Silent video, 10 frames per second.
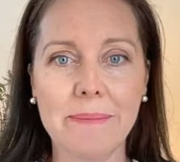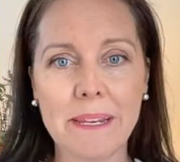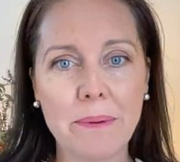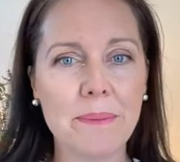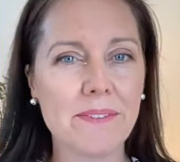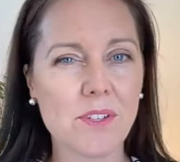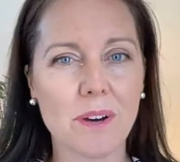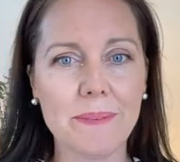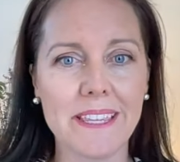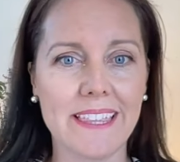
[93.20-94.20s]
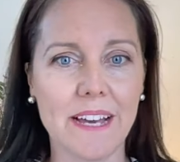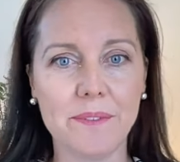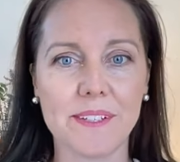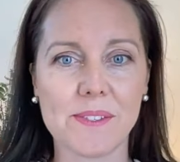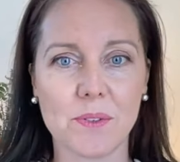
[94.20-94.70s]
many women have told me that that
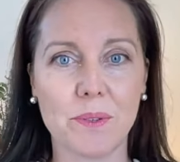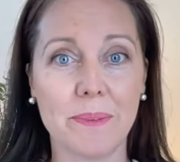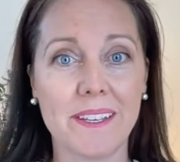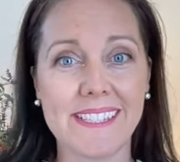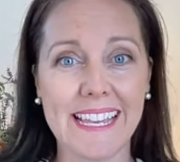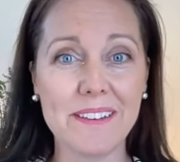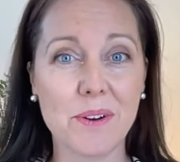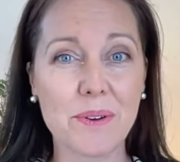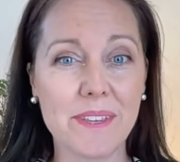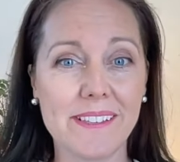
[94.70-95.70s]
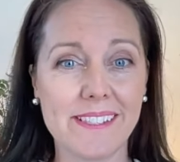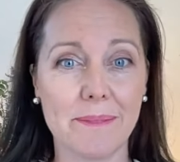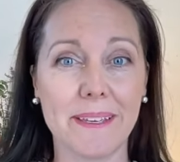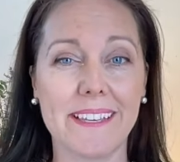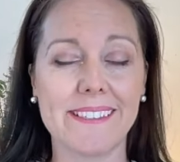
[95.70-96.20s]
feels good because they know their
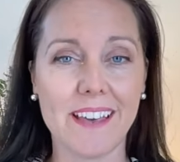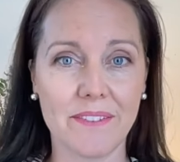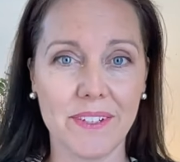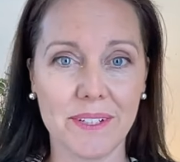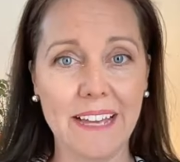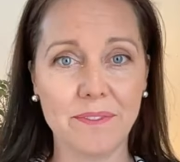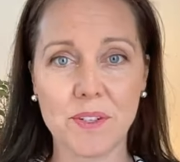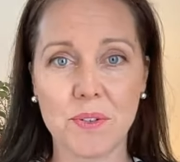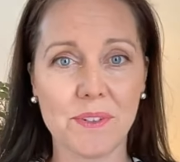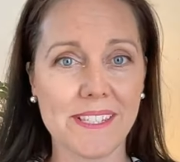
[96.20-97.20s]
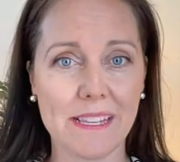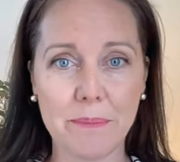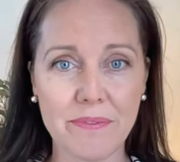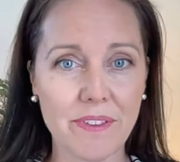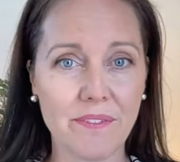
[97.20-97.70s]
stomach is covered. And for sure, some
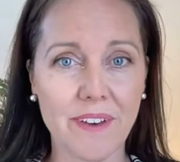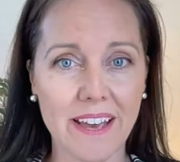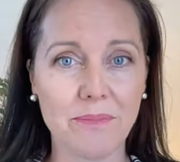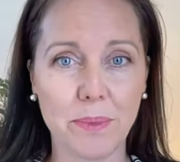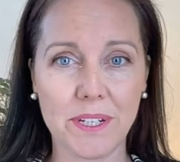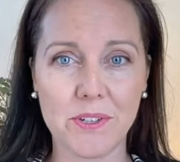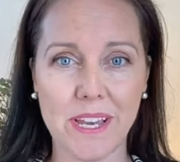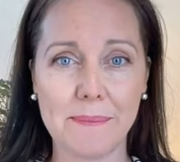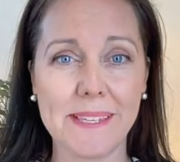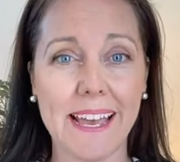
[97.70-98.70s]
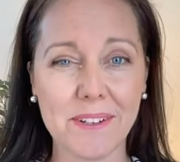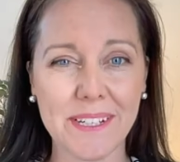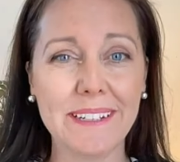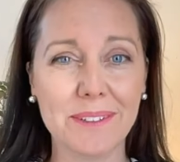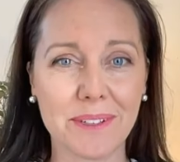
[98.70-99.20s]
of the 5 body shapes
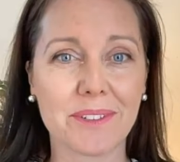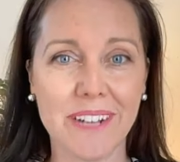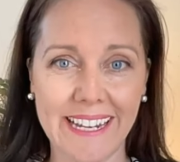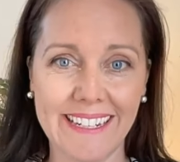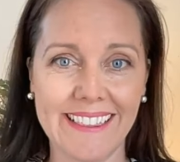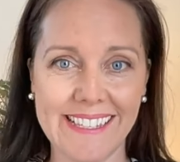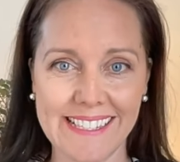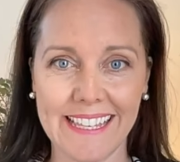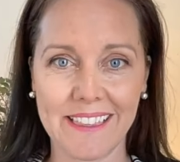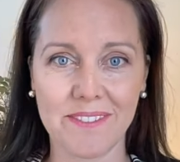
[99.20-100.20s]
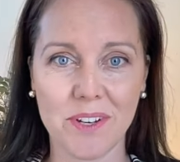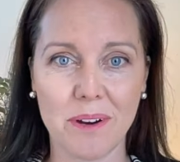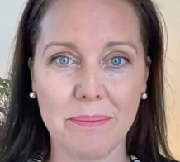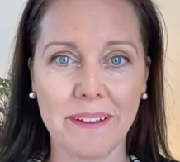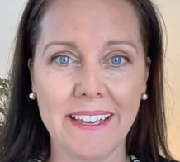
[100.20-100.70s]
actually look great in this length of
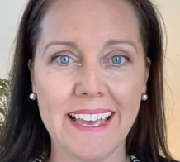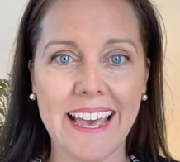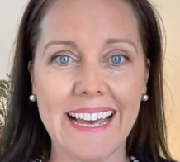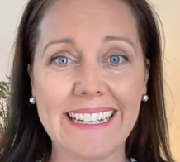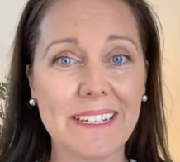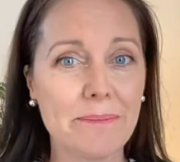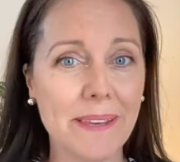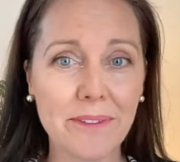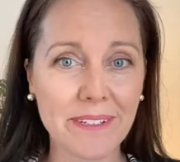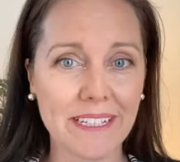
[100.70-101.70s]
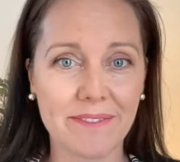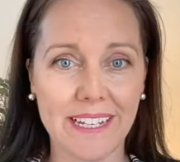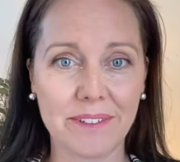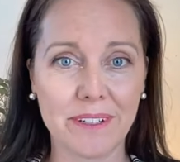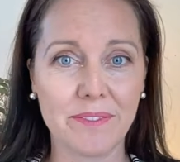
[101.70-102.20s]
top, and it can be really
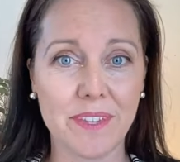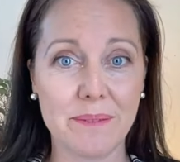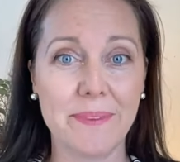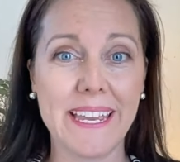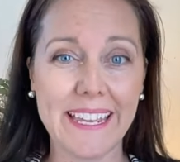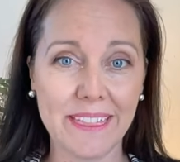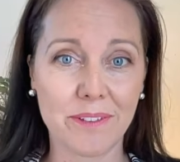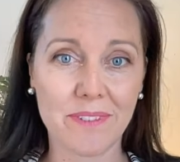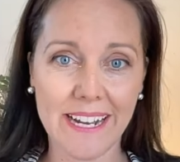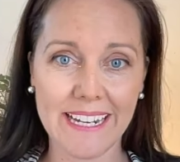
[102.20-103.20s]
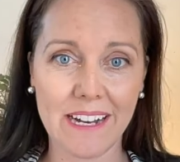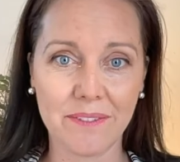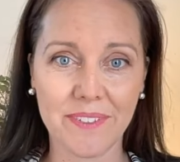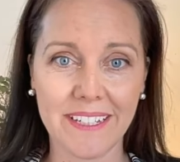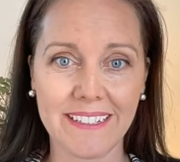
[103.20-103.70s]
flattering for them in the right
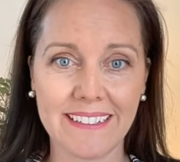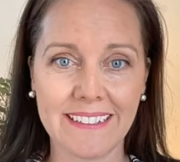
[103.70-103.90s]
outfit.